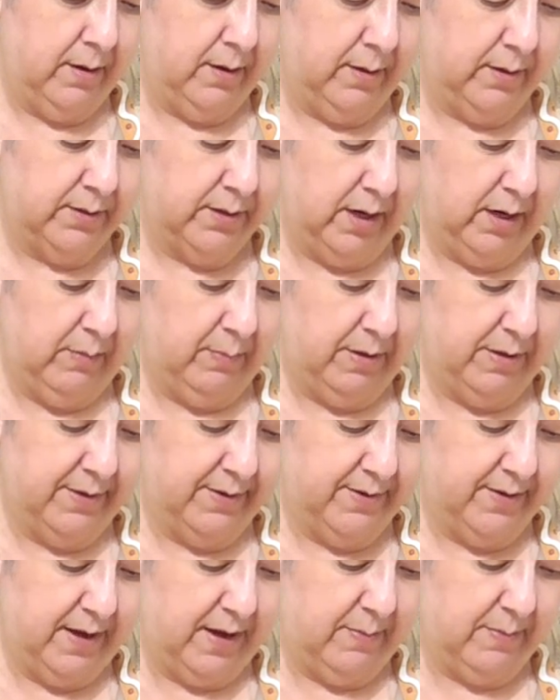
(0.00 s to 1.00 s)
It's not going to be the
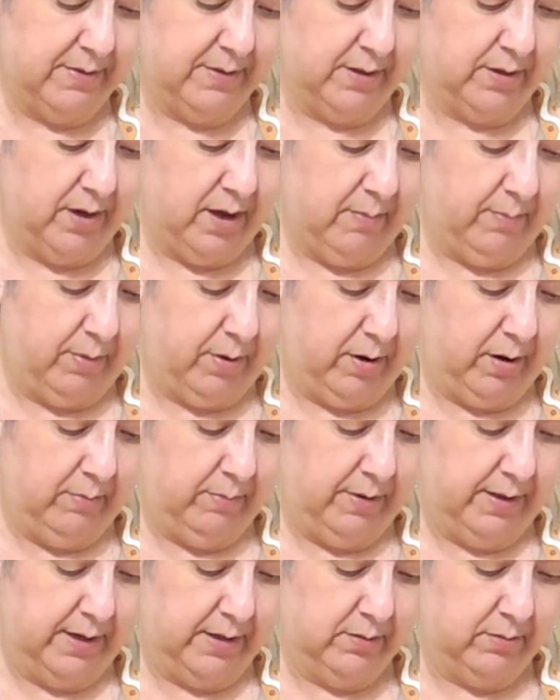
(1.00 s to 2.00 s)
same as the top part,
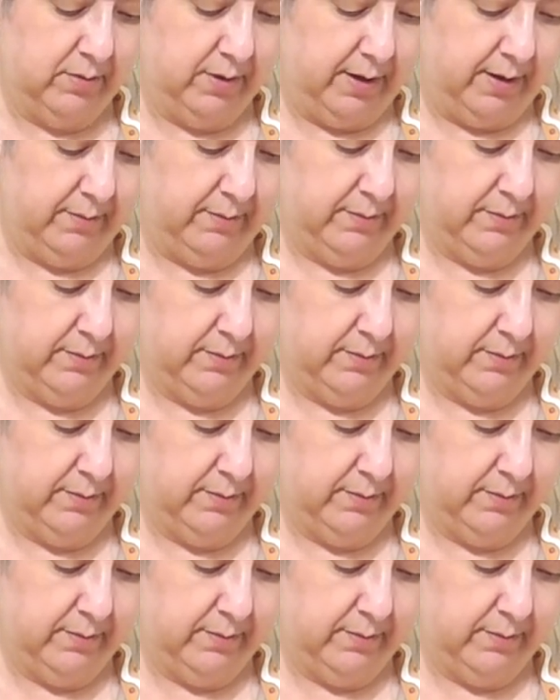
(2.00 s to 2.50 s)
but that's okay.